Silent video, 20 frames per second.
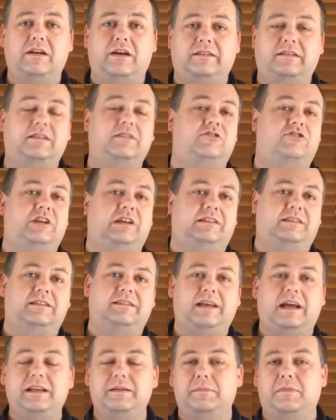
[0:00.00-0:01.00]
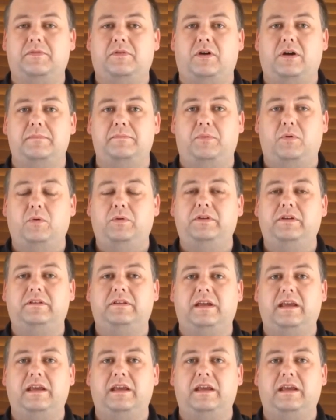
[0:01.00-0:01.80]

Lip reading: I didn't check the date before I bought it,